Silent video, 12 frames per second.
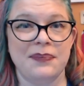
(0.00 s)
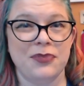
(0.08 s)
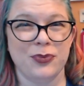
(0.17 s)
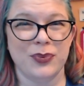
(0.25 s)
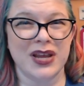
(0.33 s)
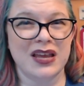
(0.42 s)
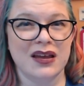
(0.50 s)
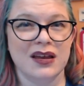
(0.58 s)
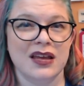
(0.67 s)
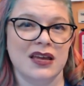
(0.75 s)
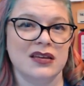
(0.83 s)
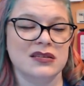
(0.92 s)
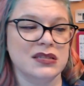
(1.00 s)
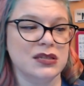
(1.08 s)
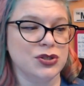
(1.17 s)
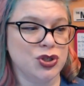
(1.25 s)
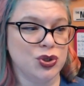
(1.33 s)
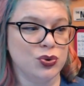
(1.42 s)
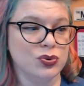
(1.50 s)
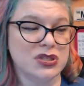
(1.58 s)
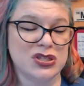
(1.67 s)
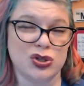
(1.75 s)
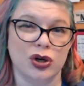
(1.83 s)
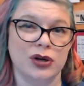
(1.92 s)
3 is to
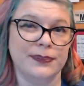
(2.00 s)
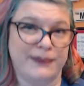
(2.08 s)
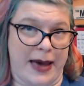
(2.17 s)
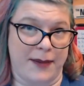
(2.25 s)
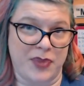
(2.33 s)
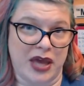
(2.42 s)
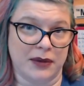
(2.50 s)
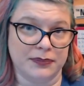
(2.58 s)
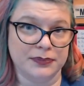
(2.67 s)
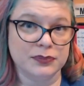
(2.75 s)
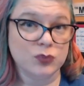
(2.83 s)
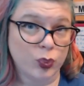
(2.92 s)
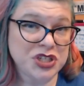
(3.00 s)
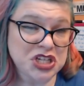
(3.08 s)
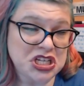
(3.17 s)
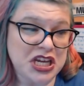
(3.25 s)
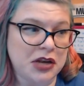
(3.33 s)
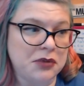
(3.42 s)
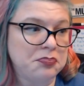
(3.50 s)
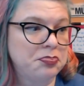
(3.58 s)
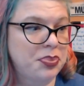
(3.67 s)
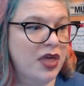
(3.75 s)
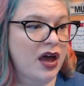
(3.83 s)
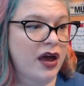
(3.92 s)
start mapping, which I did.
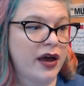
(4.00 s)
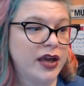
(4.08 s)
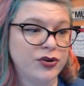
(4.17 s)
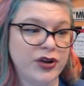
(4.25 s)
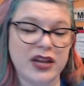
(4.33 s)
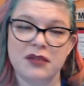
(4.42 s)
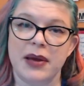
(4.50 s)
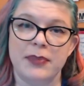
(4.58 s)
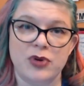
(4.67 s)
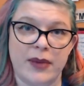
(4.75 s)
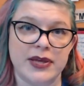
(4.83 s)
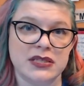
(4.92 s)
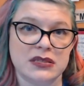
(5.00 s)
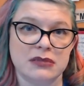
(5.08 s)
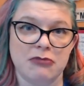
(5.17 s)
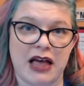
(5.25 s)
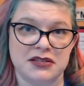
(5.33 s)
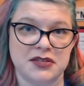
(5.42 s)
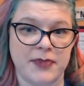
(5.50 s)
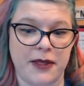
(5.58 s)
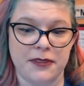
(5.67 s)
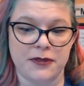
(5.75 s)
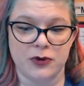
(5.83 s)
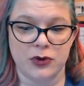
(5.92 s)
I created my premise last
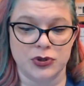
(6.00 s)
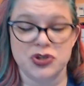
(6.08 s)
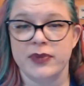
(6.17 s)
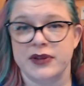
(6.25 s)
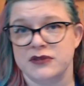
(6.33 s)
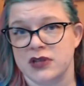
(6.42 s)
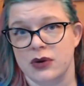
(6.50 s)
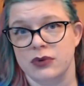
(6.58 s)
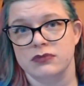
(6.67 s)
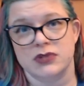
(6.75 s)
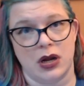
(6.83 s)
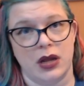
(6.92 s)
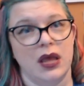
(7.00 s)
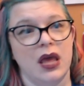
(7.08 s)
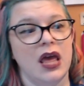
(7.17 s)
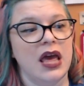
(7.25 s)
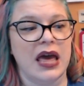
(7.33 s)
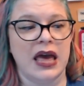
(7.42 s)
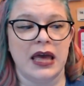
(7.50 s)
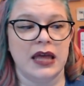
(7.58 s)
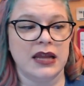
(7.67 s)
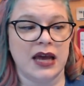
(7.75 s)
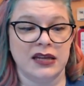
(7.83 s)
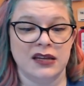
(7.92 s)
month, or 2 months ago, sorry,
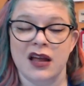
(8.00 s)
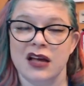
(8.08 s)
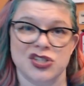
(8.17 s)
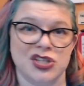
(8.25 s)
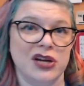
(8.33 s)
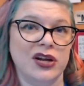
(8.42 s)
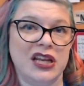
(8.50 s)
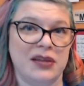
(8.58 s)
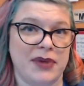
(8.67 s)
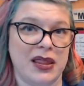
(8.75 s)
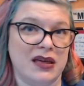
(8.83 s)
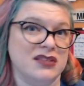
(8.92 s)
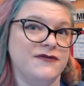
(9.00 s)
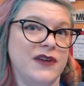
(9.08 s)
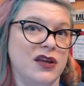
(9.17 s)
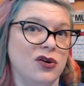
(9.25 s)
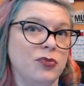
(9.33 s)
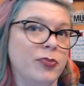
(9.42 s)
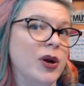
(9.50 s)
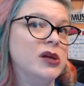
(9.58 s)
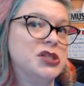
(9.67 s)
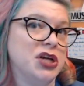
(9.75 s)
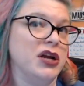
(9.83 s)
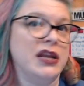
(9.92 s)
and I did not share it in my last video, but I'll
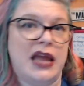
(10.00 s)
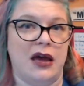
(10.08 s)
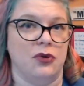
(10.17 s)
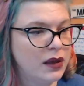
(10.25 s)
share it now.